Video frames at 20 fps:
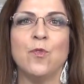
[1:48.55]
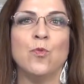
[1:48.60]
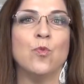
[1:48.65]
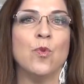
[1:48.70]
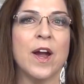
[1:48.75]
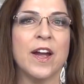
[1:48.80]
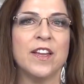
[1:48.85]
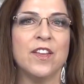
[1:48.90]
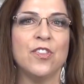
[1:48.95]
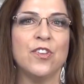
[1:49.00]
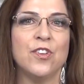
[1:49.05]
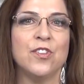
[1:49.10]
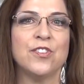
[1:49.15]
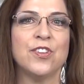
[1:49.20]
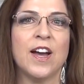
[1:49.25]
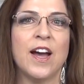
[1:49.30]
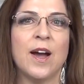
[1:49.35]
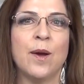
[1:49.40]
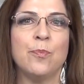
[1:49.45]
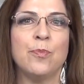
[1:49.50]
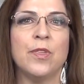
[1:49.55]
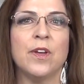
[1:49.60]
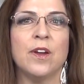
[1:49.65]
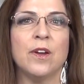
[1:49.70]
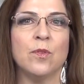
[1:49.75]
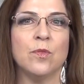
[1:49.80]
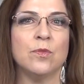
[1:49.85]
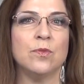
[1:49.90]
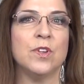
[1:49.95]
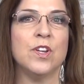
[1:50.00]
regular top
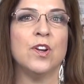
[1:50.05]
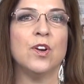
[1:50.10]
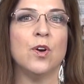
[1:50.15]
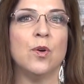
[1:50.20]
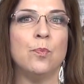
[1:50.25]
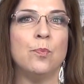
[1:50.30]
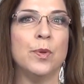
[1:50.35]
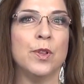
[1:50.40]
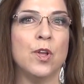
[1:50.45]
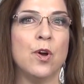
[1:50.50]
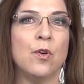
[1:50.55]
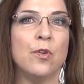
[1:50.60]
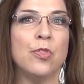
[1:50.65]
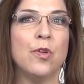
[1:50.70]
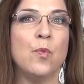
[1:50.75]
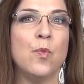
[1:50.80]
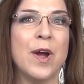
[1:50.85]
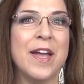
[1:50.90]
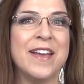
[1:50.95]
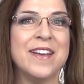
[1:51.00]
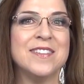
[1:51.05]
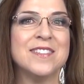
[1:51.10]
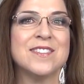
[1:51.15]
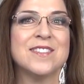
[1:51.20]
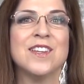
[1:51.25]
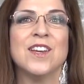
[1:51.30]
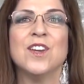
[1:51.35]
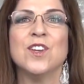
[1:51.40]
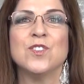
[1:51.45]
that, you know, below the waist,